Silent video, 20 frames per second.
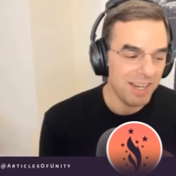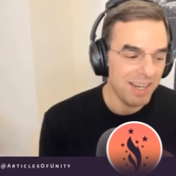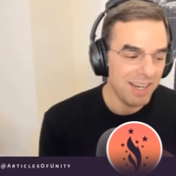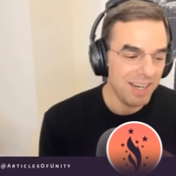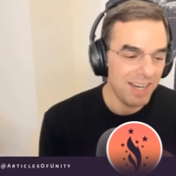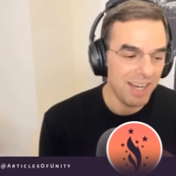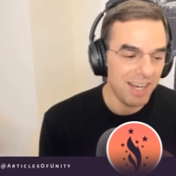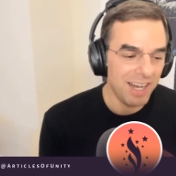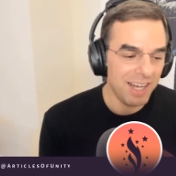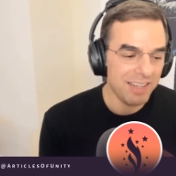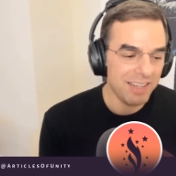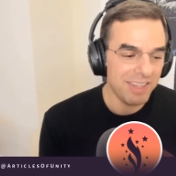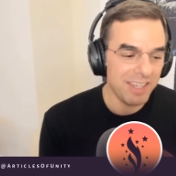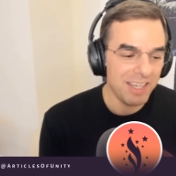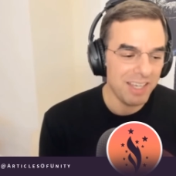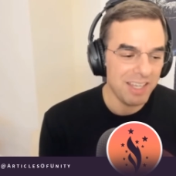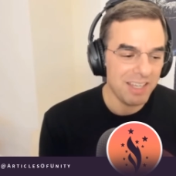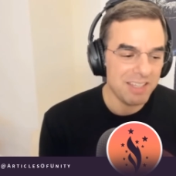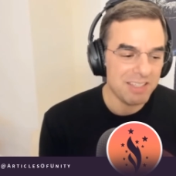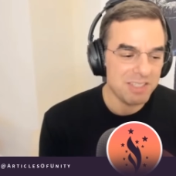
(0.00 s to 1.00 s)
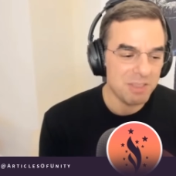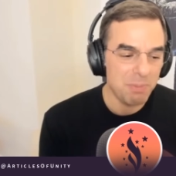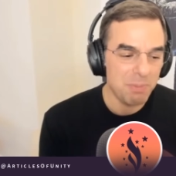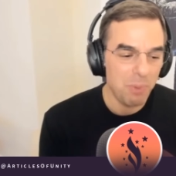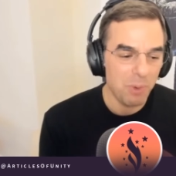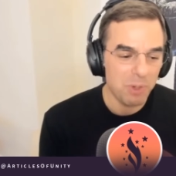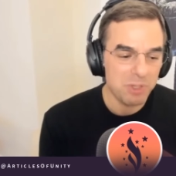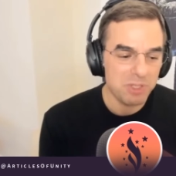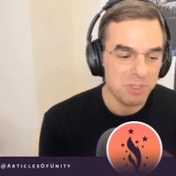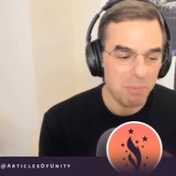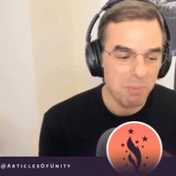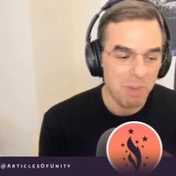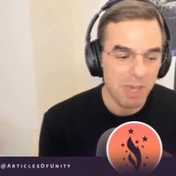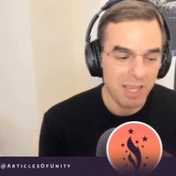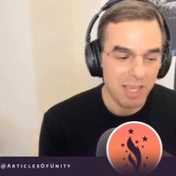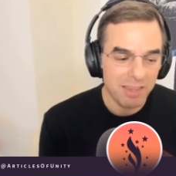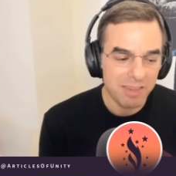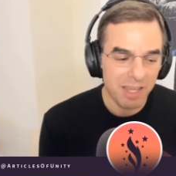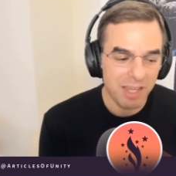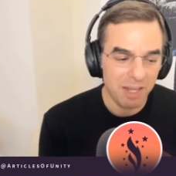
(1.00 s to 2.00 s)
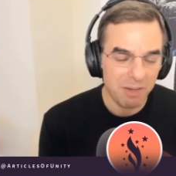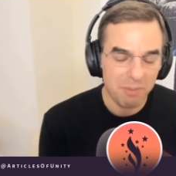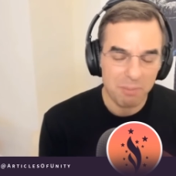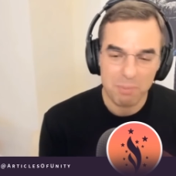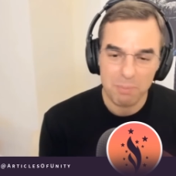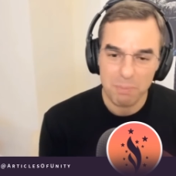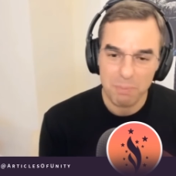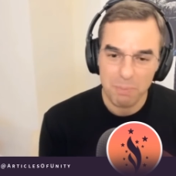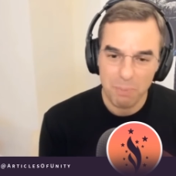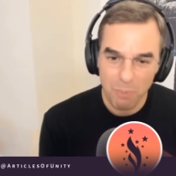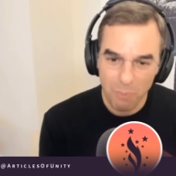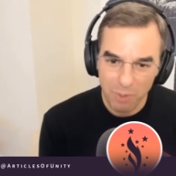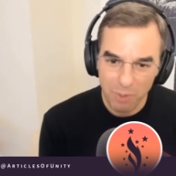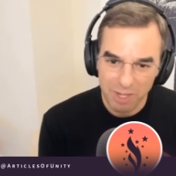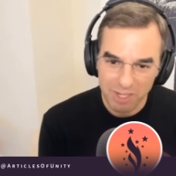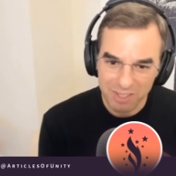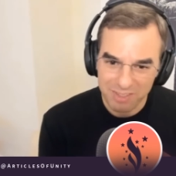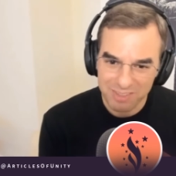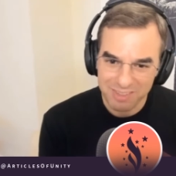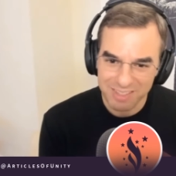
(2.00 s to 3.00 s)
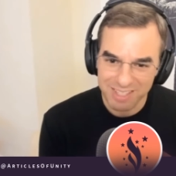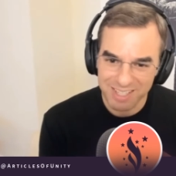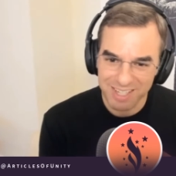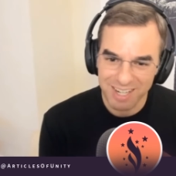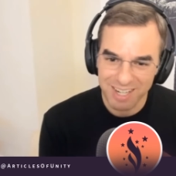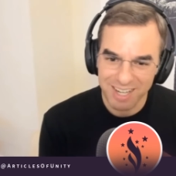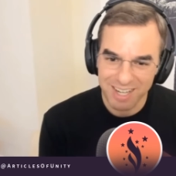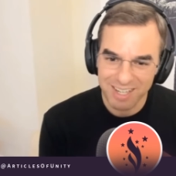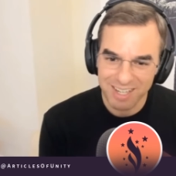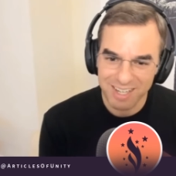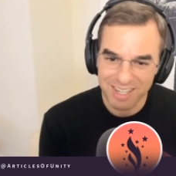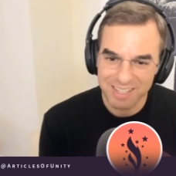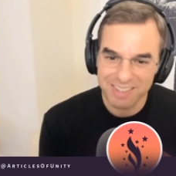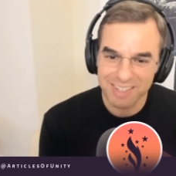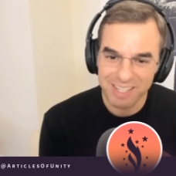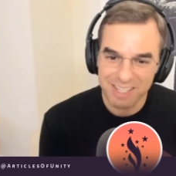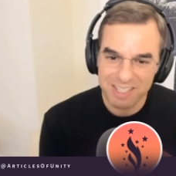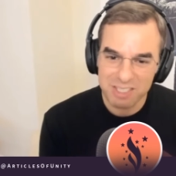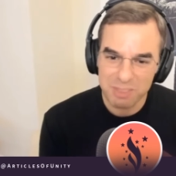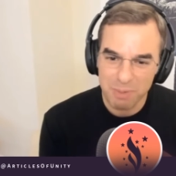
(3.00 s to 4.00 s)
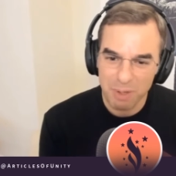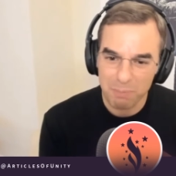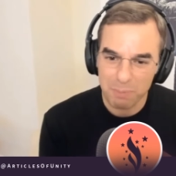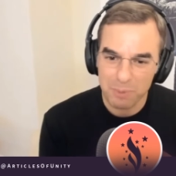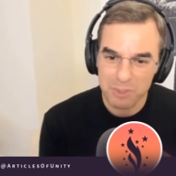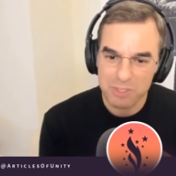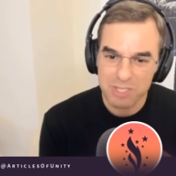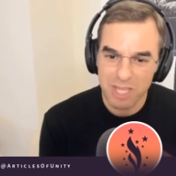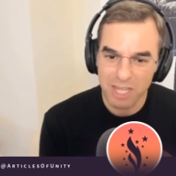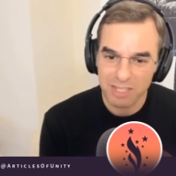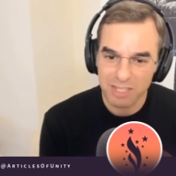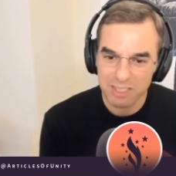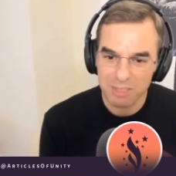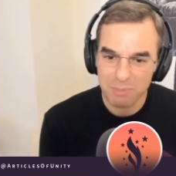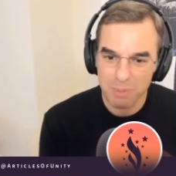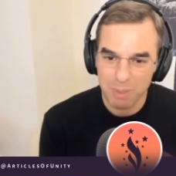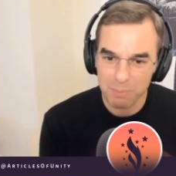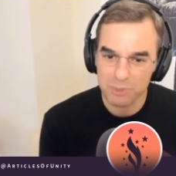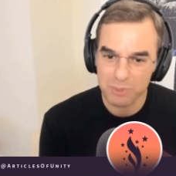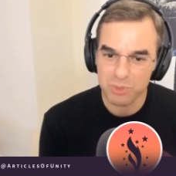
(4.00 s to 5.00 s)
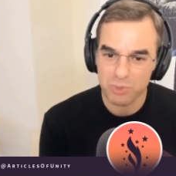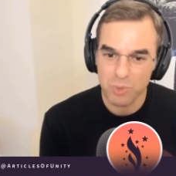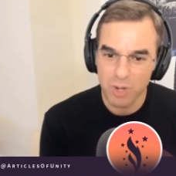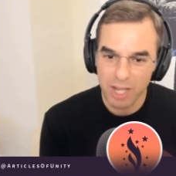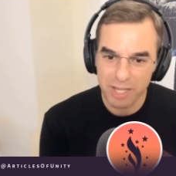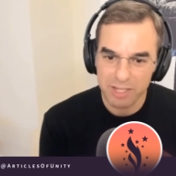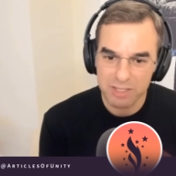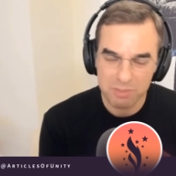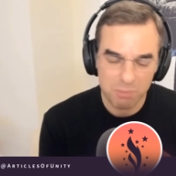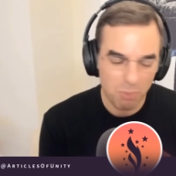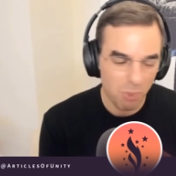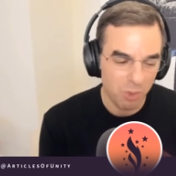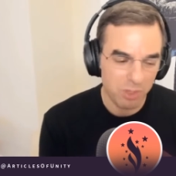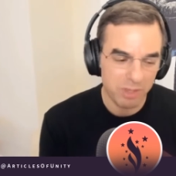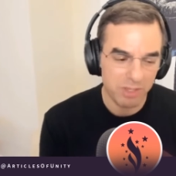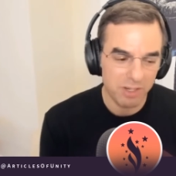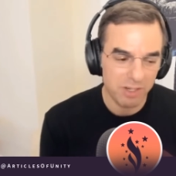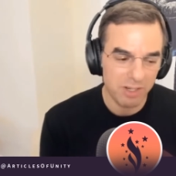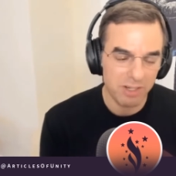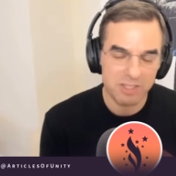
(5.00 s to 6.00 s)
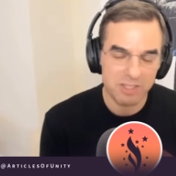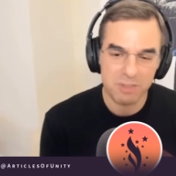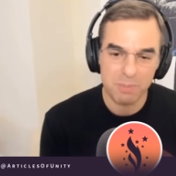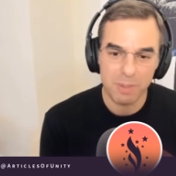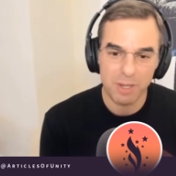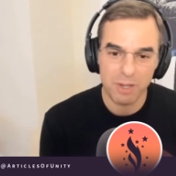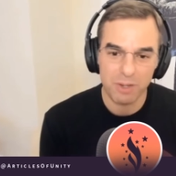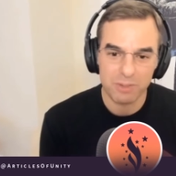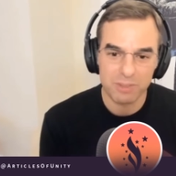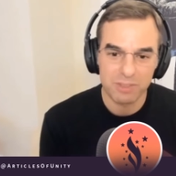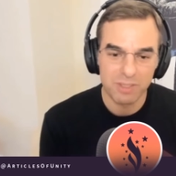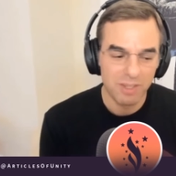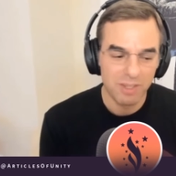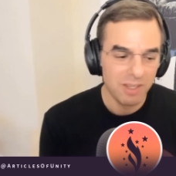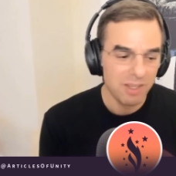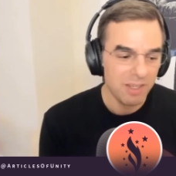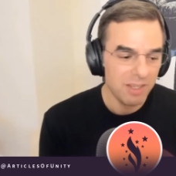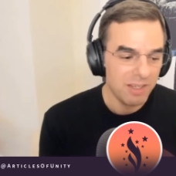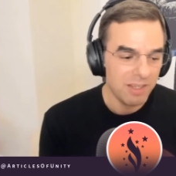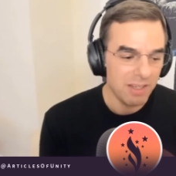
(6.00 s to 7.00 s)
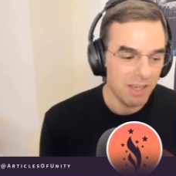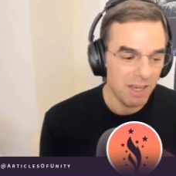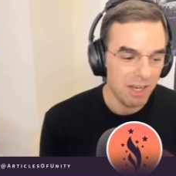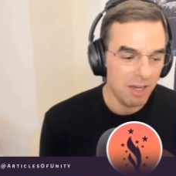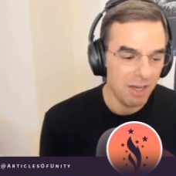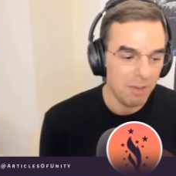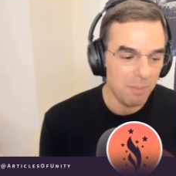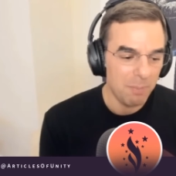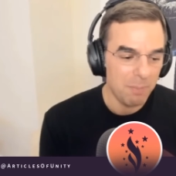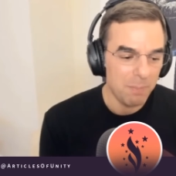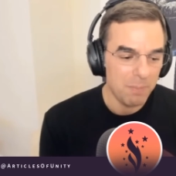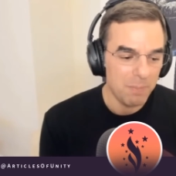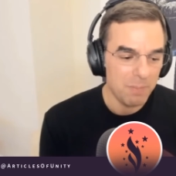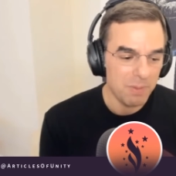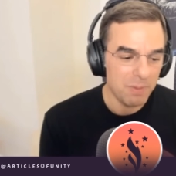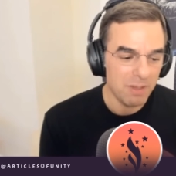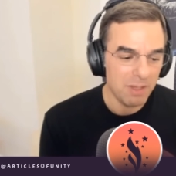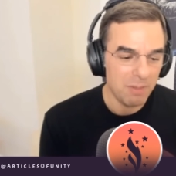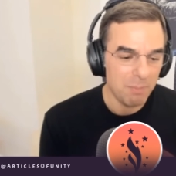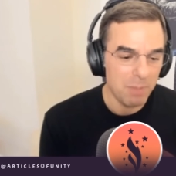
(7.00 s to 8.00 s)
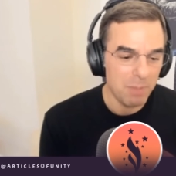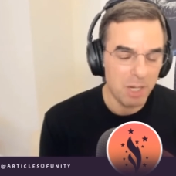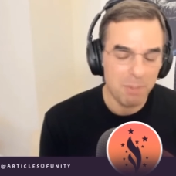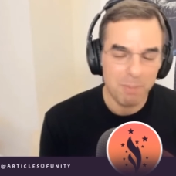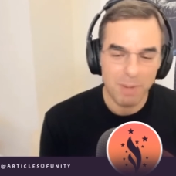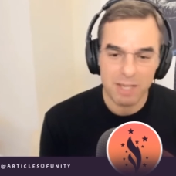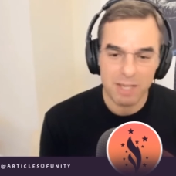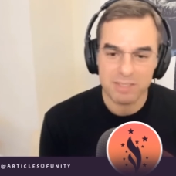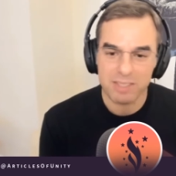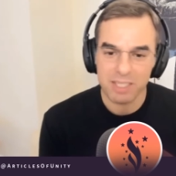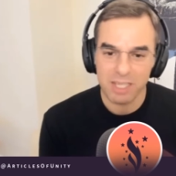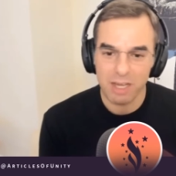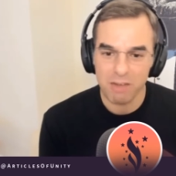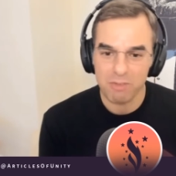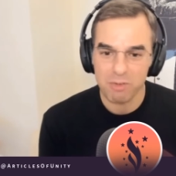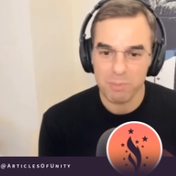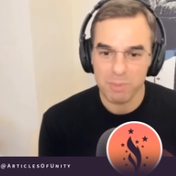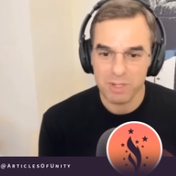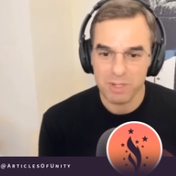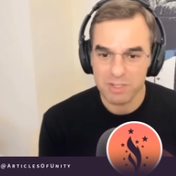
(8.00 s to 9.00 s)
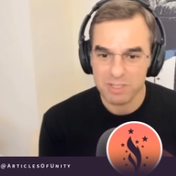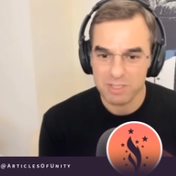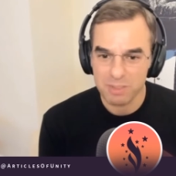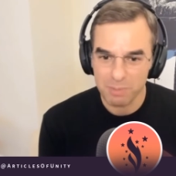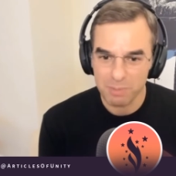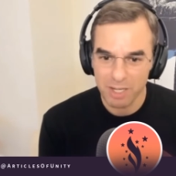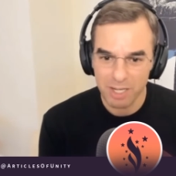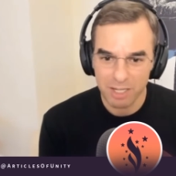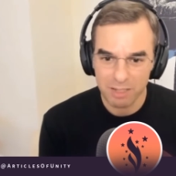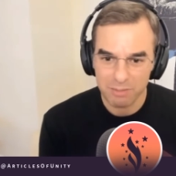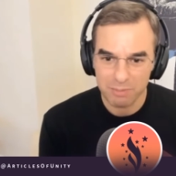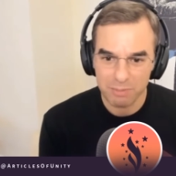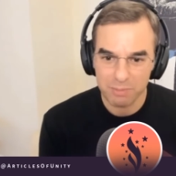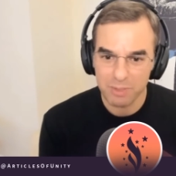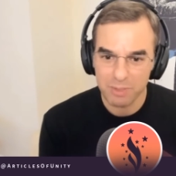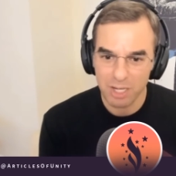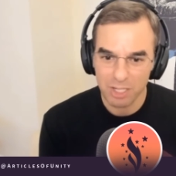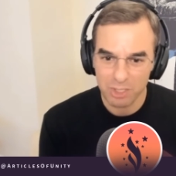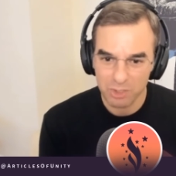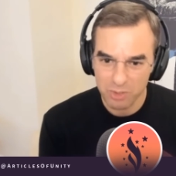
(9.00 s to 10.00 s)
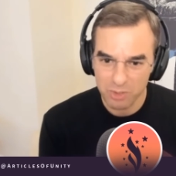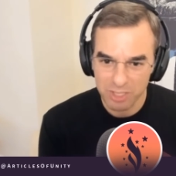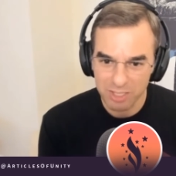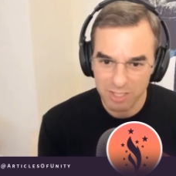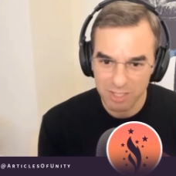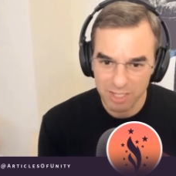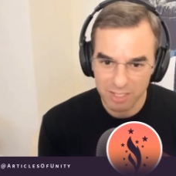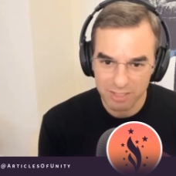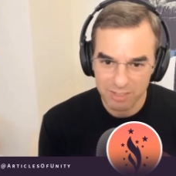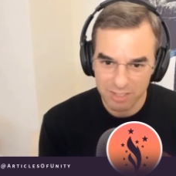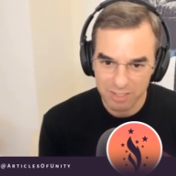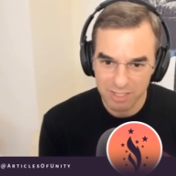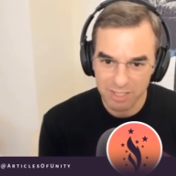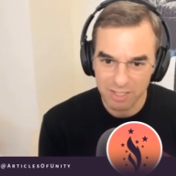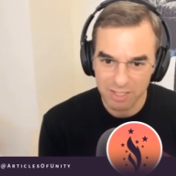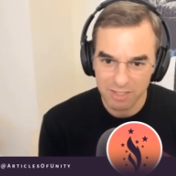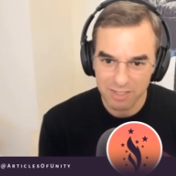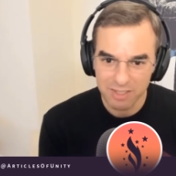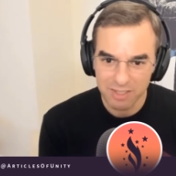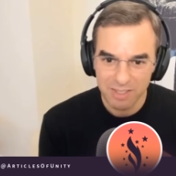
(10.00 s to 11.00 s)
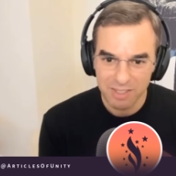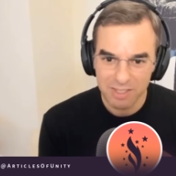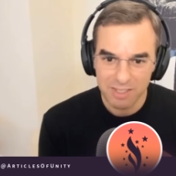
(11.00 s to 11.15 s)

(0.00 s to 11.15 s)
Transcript: I think it's important to make that point, that I think it's about protecting people's rights more than it is about minimizing government as some kind of concrete idea,